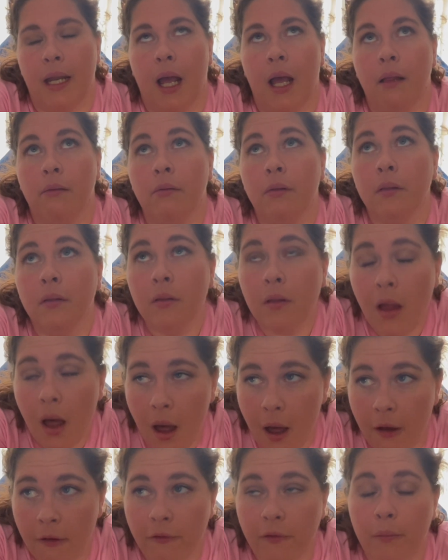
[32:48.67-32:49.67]
I
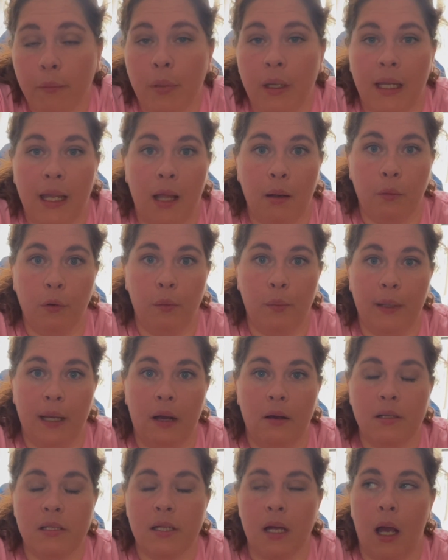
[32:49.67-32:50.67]
love being able to be
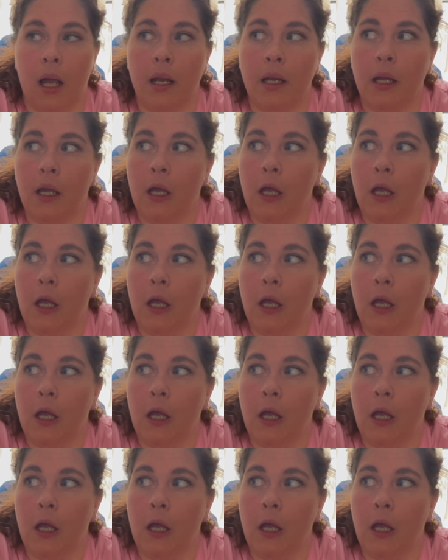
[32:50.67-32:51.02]
outside.